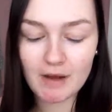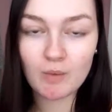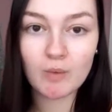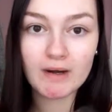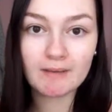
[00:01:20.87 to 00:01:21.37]

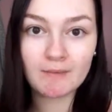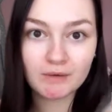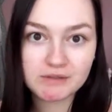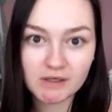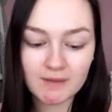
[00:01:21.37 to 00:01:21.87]
What I'm
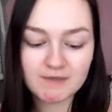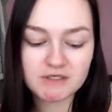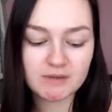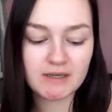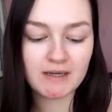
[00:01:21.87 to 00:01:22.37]
also going to be
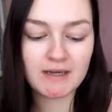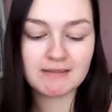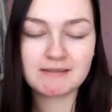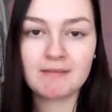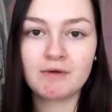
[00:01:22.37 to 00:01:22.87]
doing
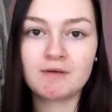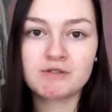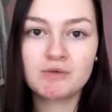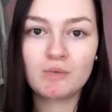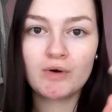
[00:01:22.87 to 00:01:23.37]
is I'm going to
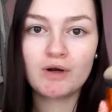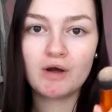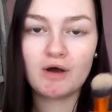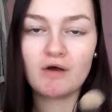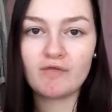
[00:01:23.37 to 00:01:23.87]
do one
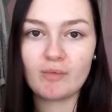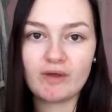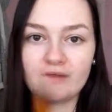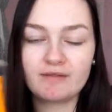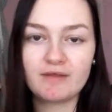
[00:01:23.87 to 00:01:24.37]
half
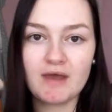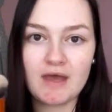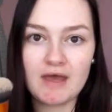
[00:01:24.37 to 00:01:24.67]
with